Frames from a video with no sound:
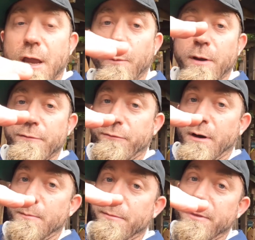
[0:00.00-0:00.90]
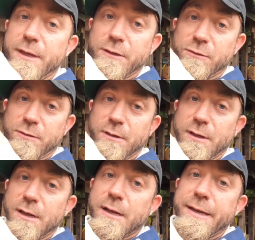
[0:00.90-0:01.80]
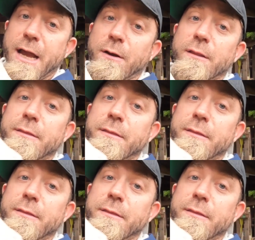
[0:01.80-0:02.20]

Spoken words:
It went from this now to